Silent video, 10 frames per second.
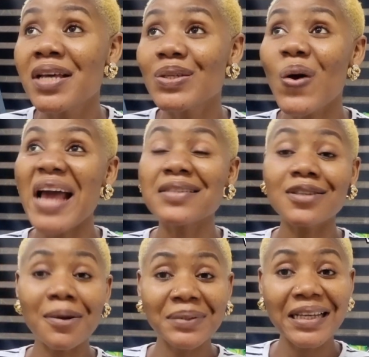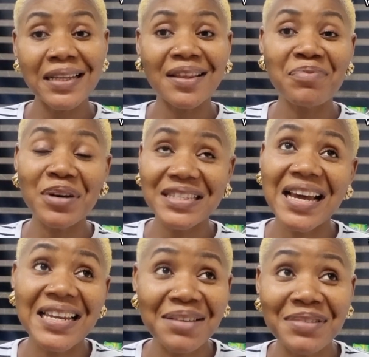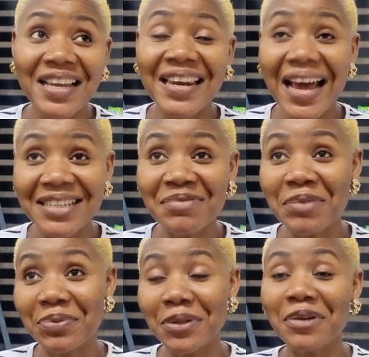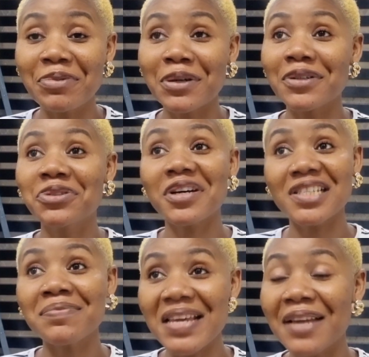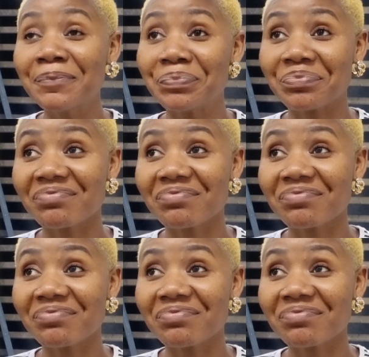So I stopped taking the butt and hips enlargement product, because trust me,